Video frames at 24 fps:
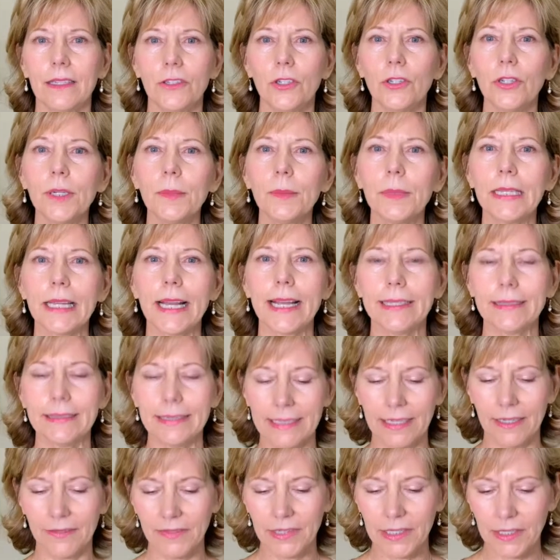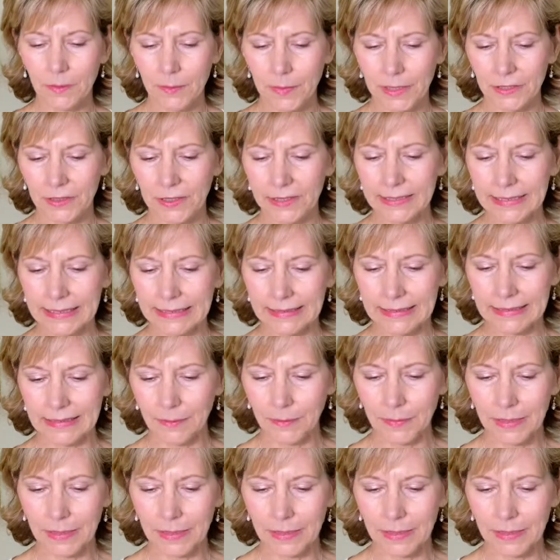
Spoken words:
normalizing of the immune system